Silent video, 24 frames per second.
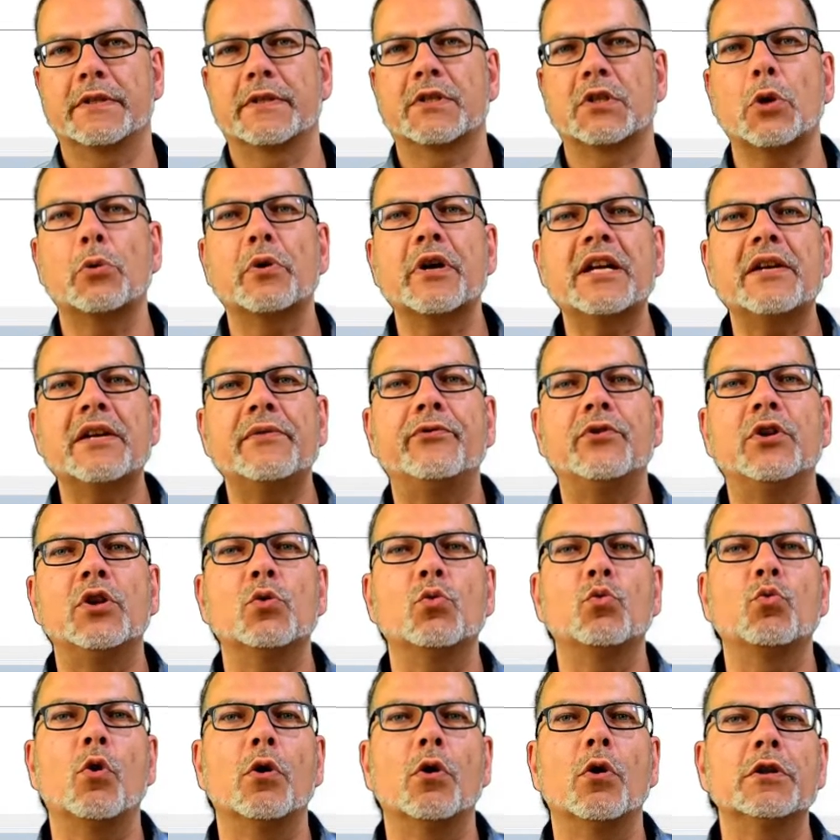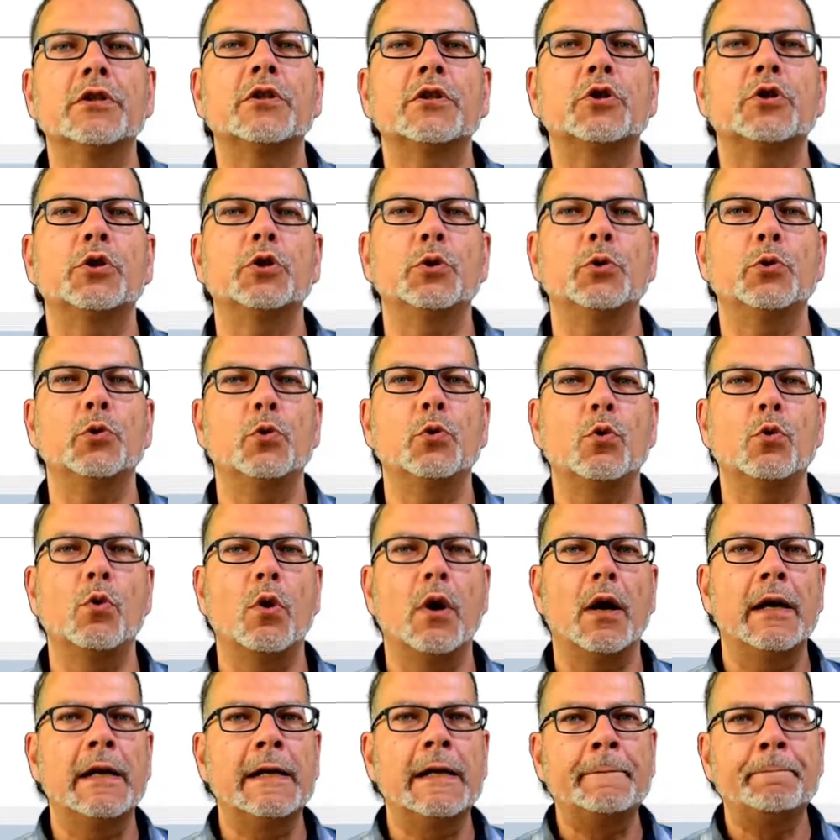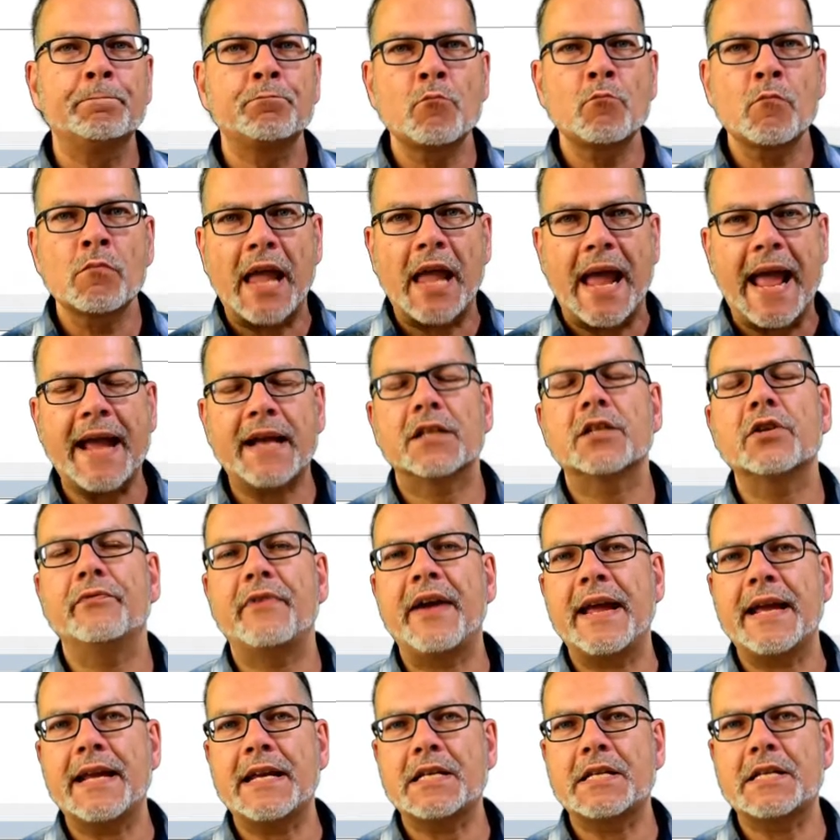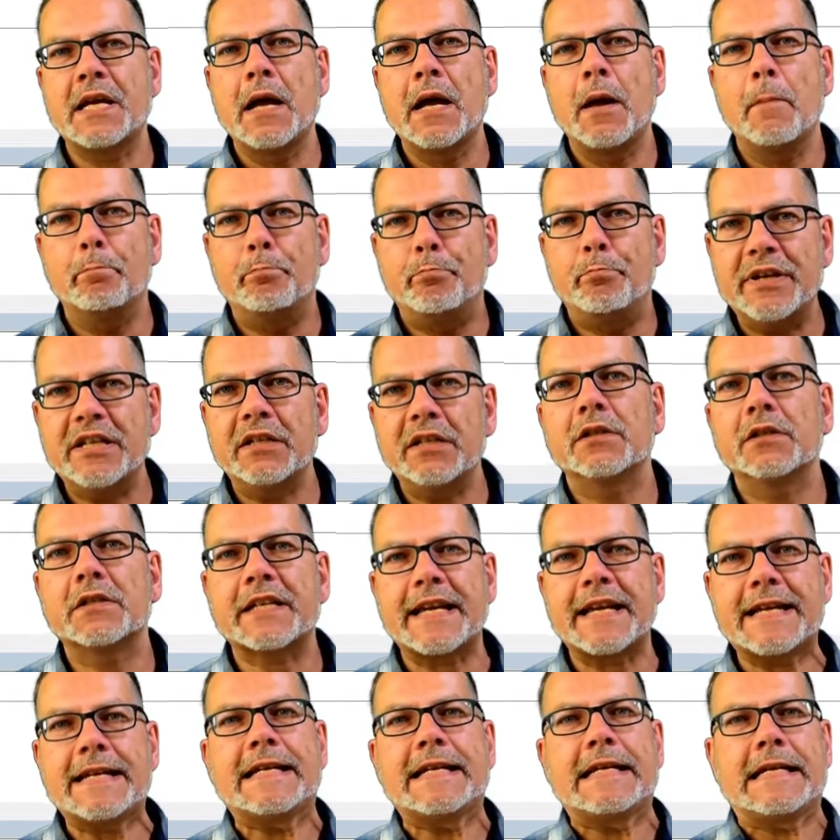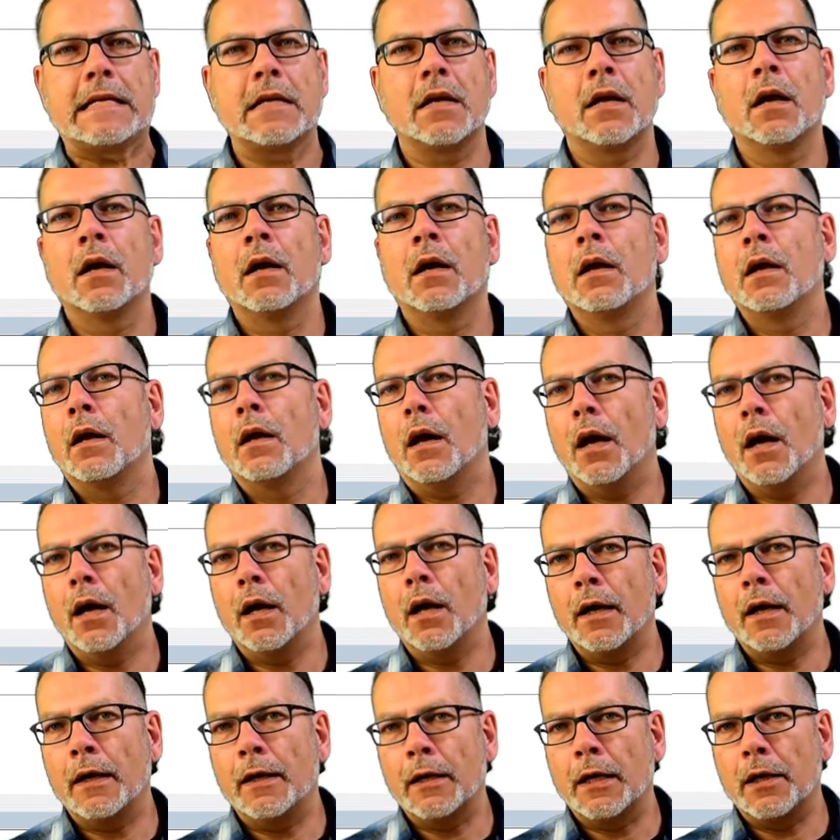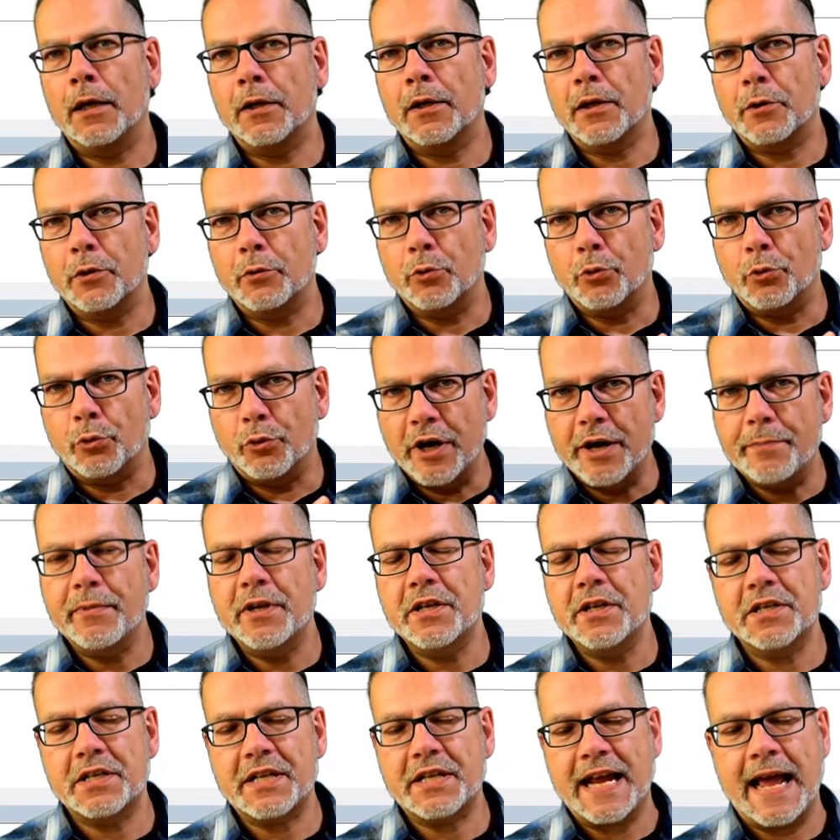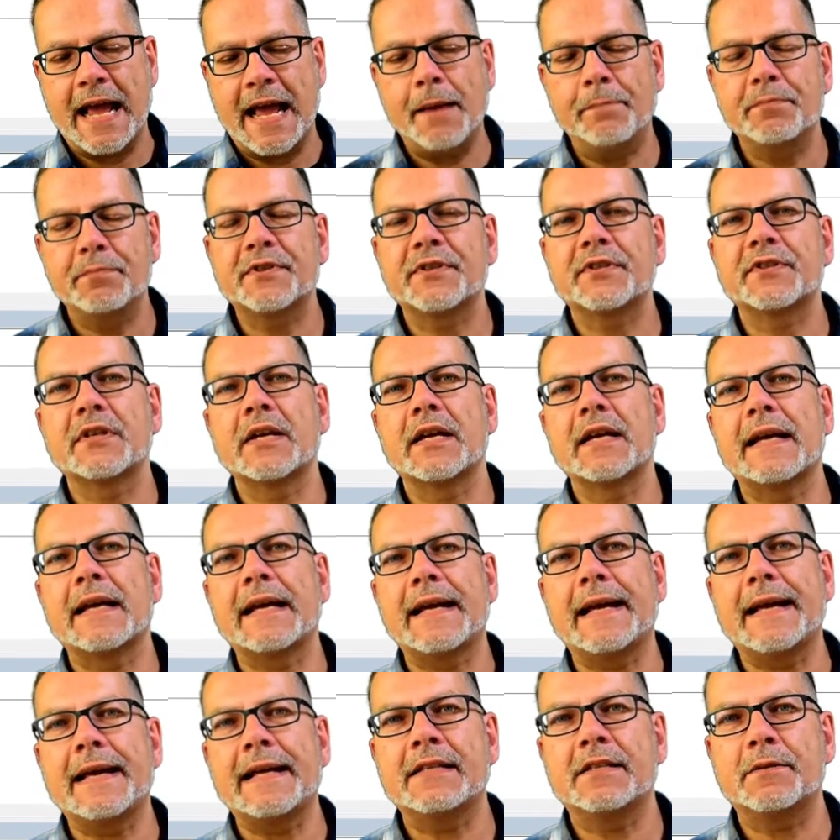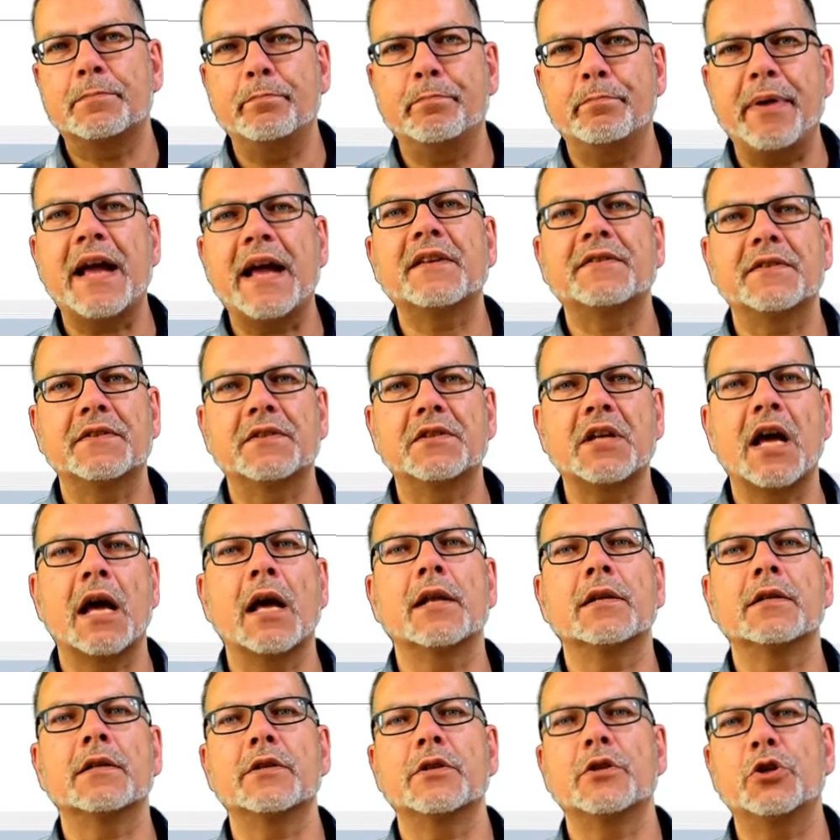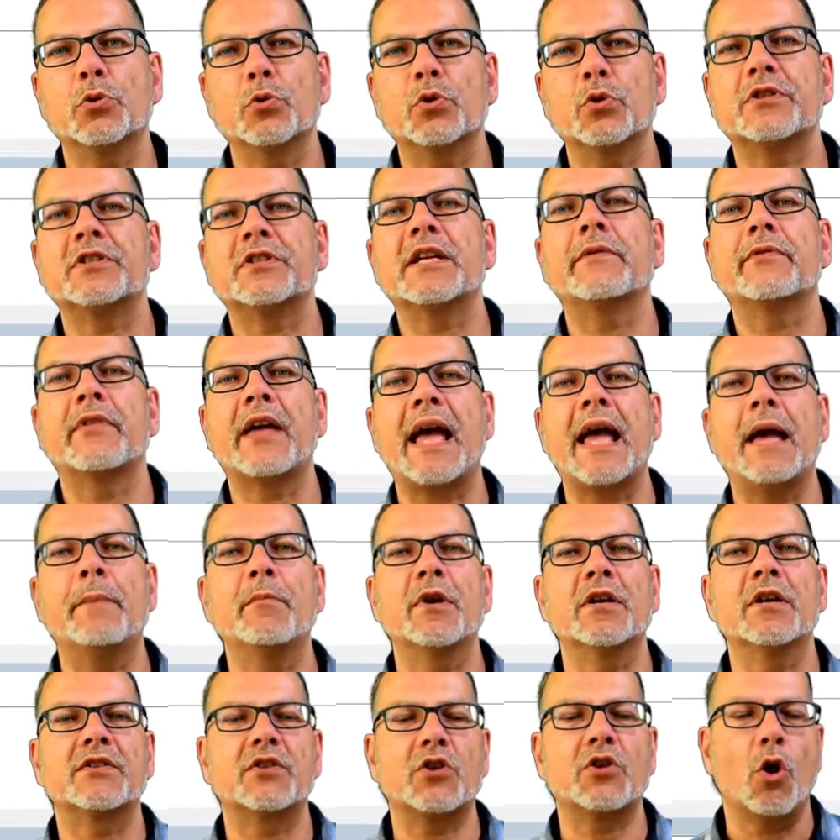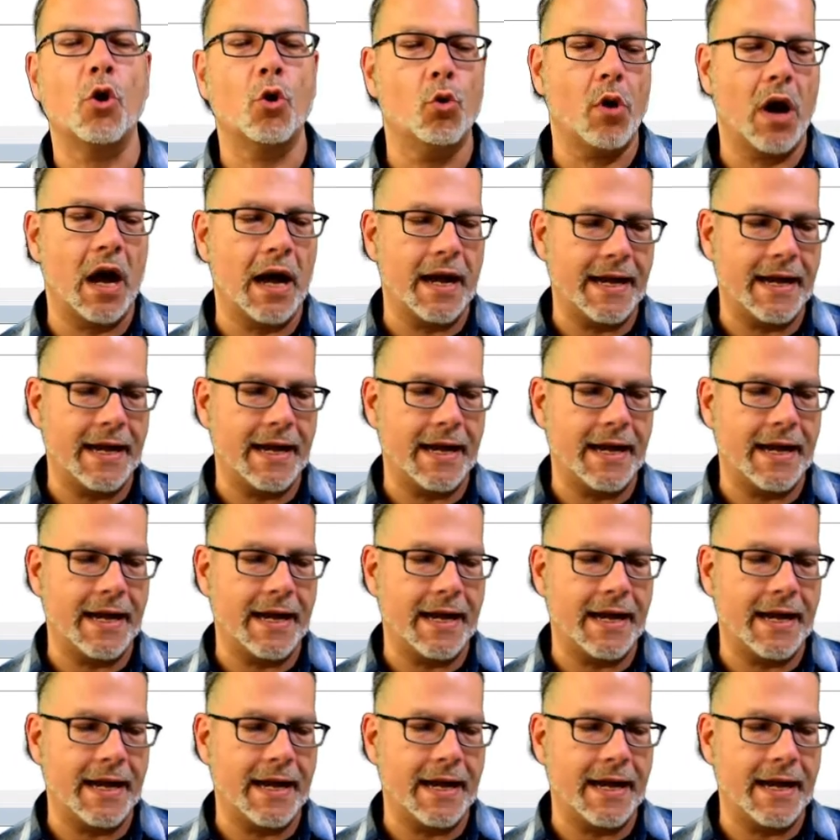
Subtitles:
So if you want to activate built-in ribbon tabs, it's best done using the MSO